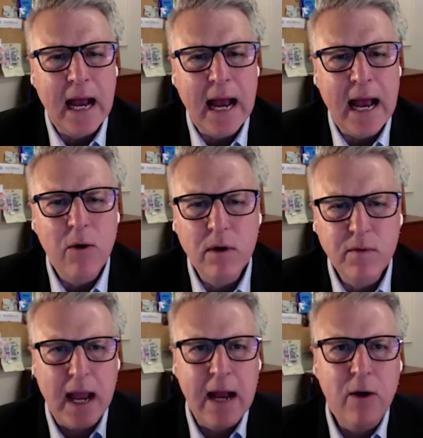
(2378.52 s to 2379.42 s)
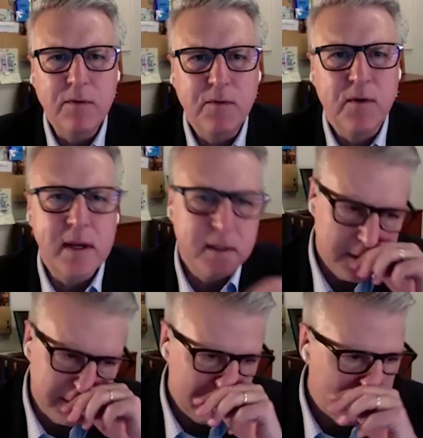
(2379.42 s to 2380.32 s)
our our friend,
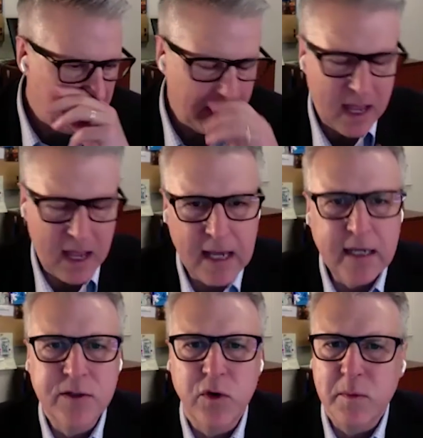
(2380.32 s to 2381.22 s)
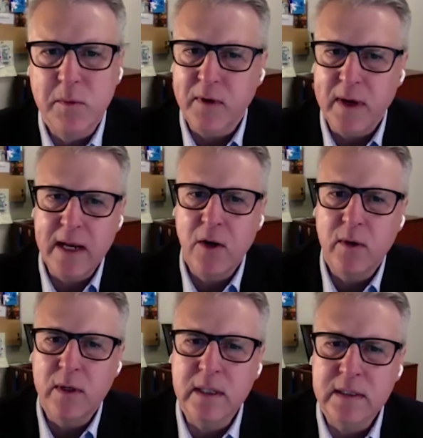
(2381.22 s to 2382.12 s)
I consider him a friend. I know
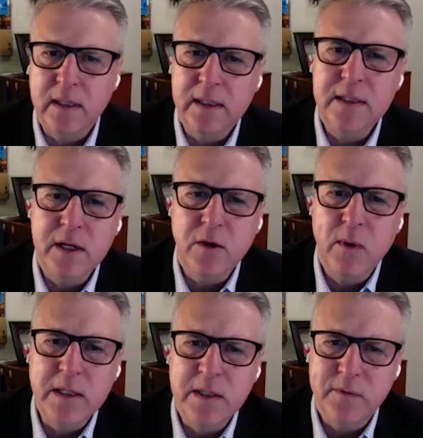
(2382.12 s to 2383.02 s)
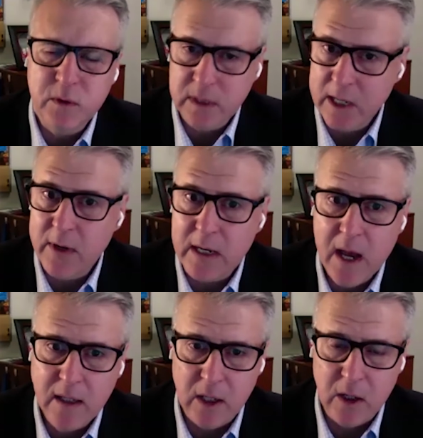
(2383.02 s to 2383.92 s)
he's at least an acquaintance of yours, Larry
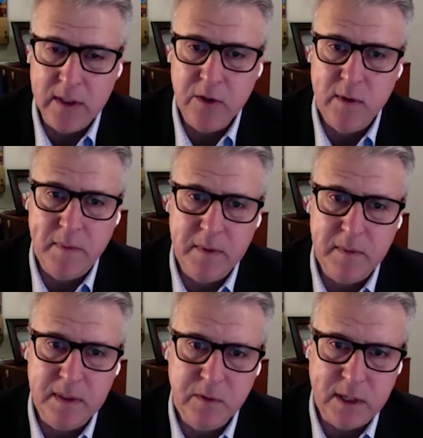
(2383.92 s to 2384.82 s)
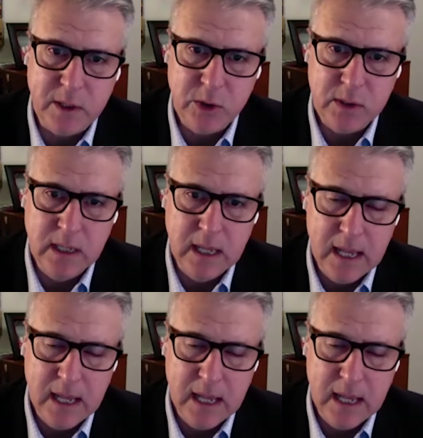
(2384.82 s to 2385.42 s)
Kudlow, in the Trump administration.